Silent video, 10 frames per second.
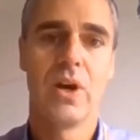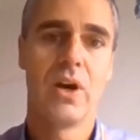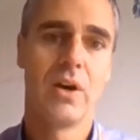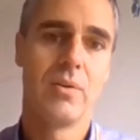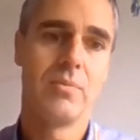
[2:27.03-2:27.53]

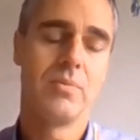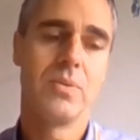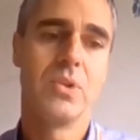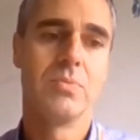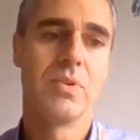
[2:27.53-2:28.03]
Um,
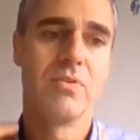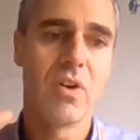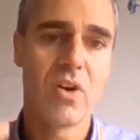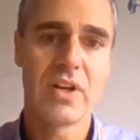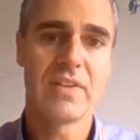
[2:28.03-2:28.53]
you
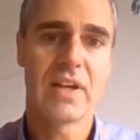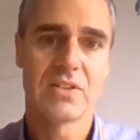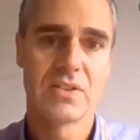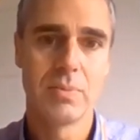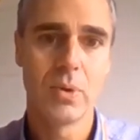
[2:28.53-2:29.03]
provide
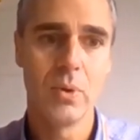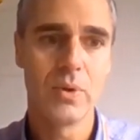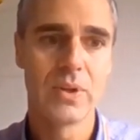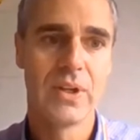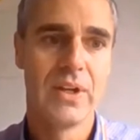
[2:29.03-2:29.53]
that
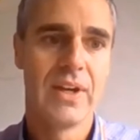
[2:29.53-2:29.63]
support